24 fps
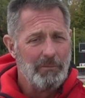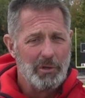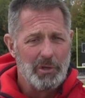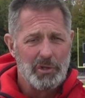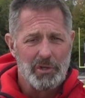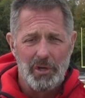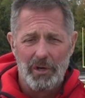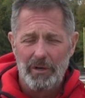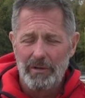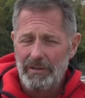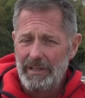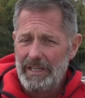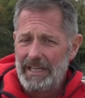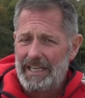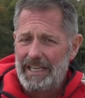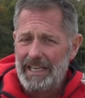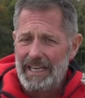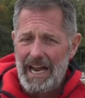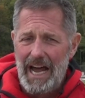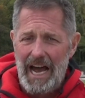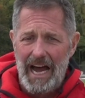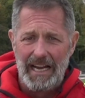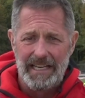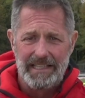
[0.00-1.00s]
you certainly
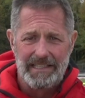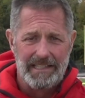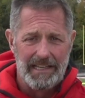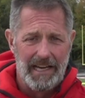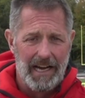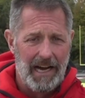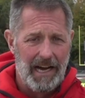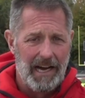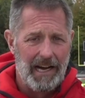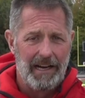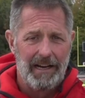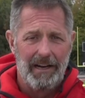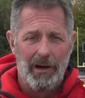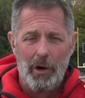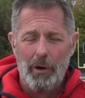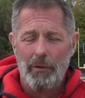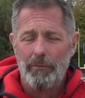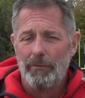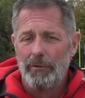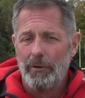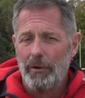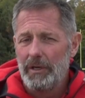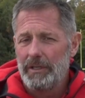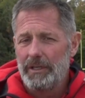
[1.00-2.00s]
cannot
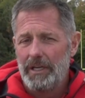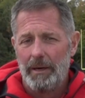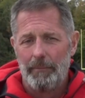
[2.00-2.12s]
overlook.